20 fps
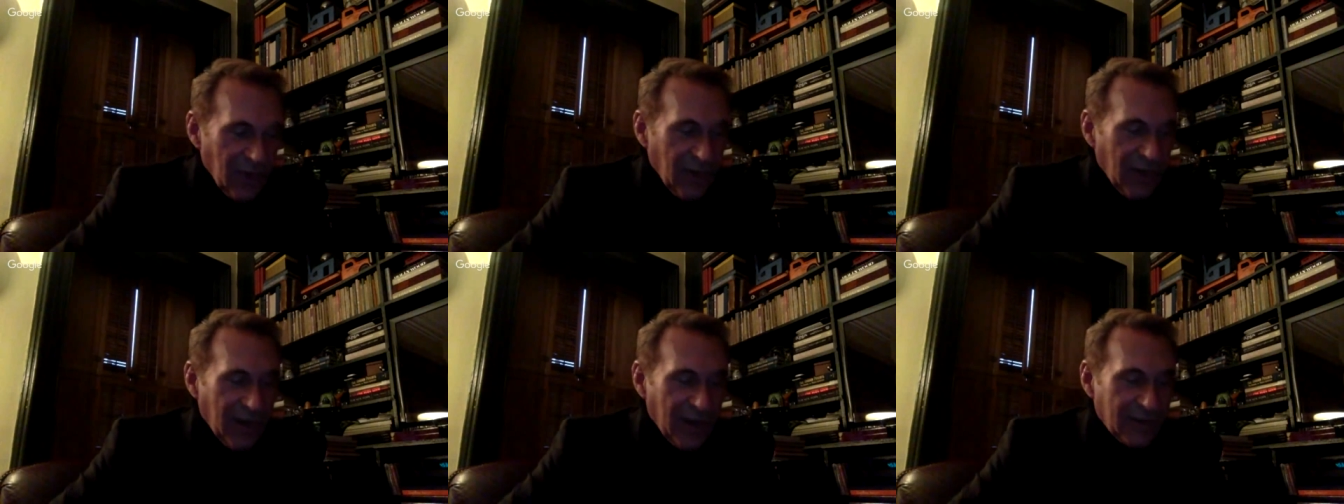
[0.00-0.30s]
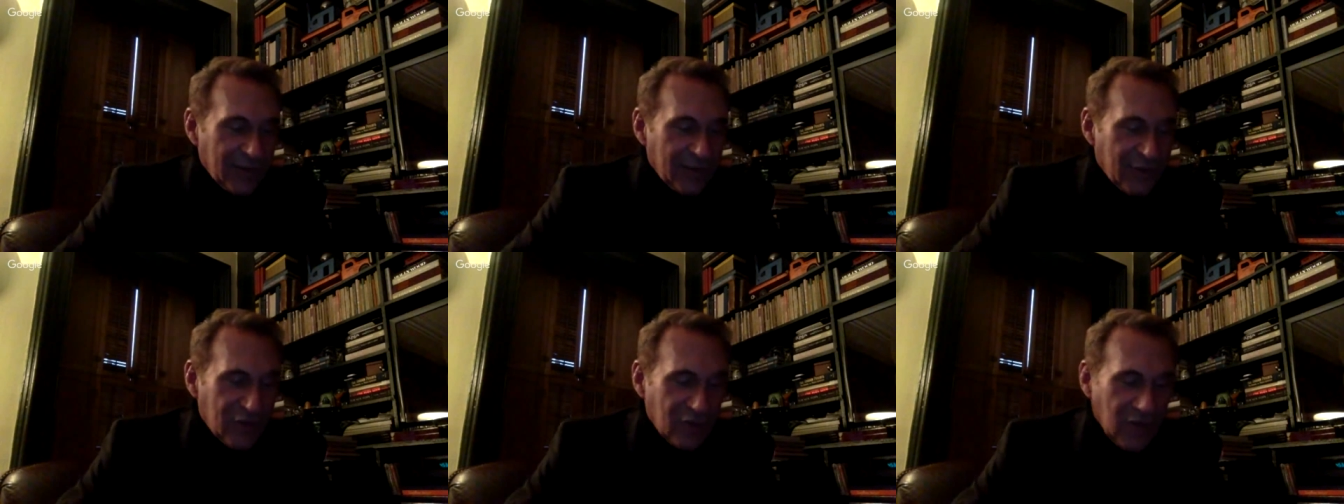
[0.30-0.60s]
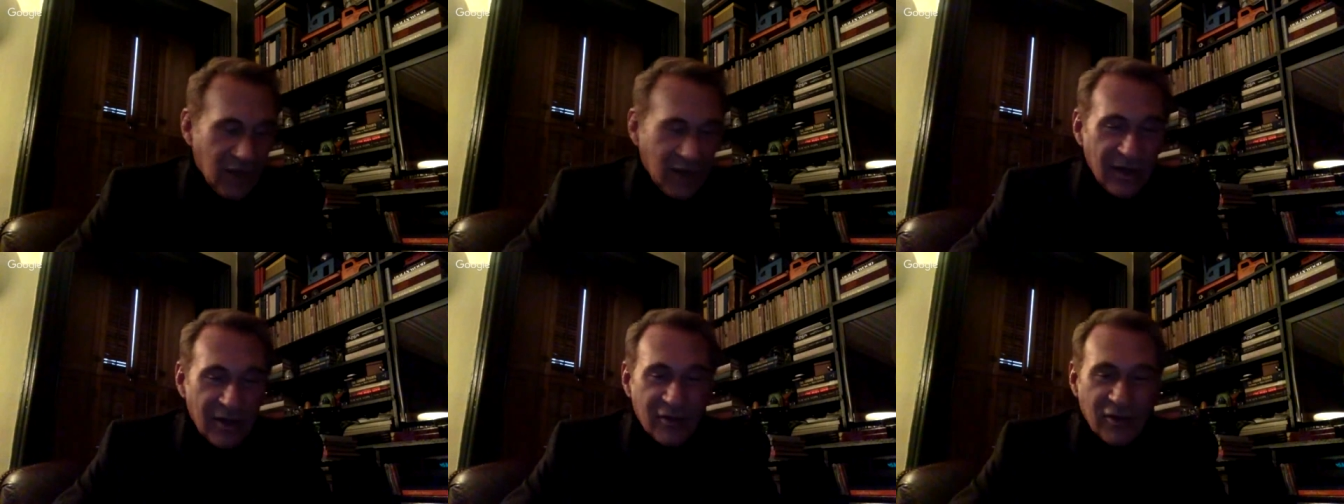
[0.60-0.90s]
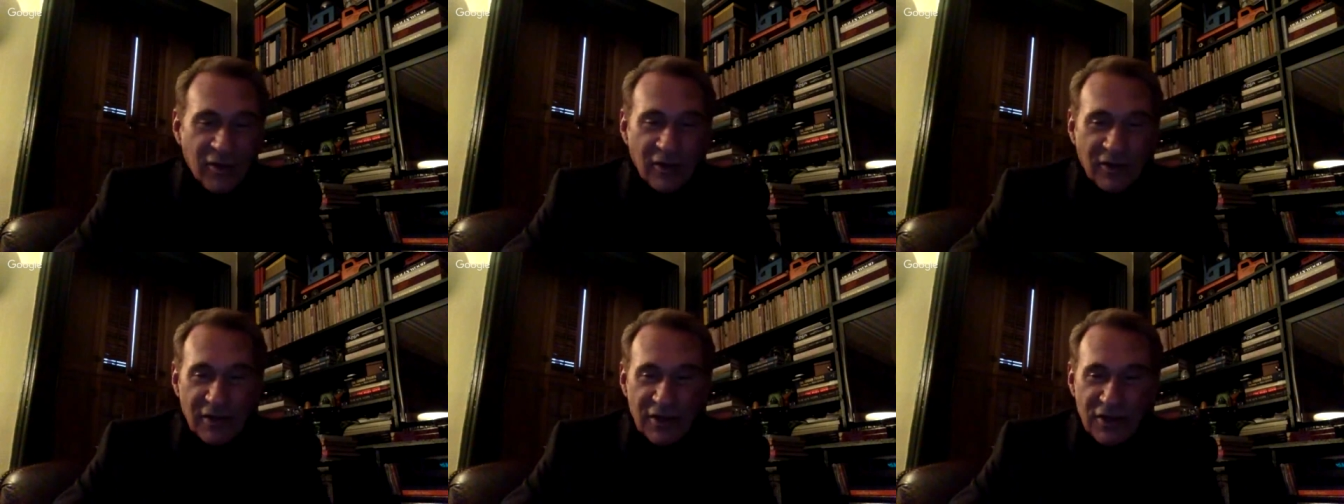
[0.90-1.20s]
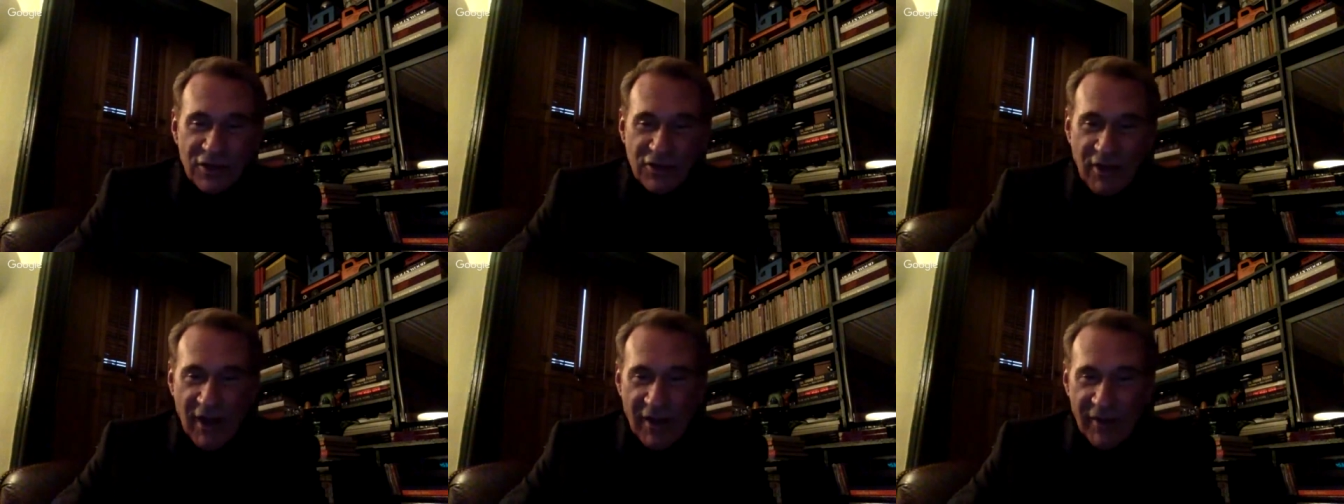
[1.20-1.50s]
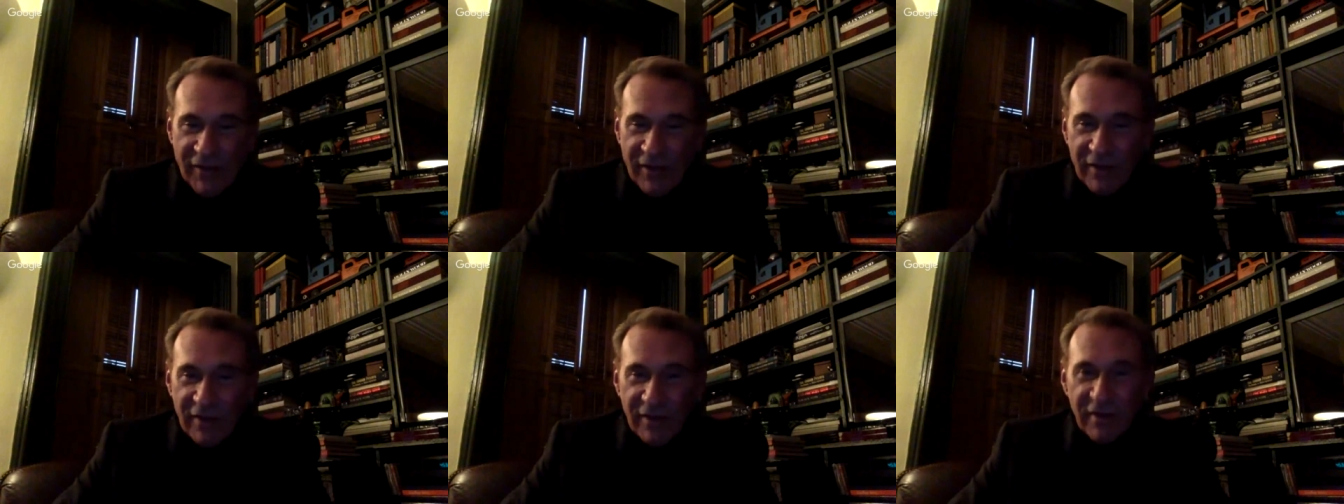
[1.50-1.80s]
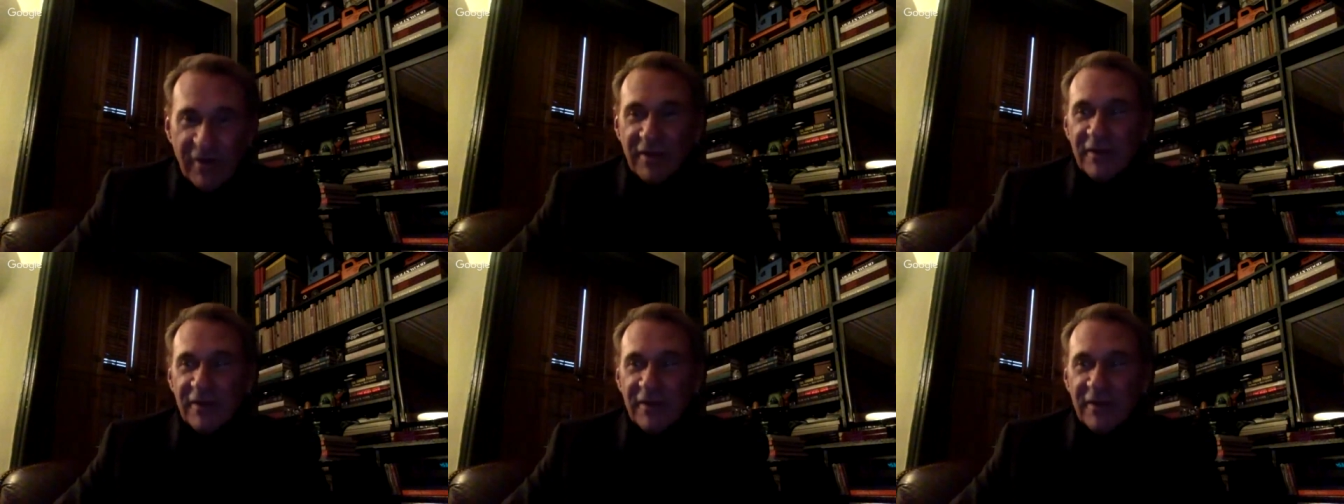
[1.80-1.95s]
And so Gianni told his driver,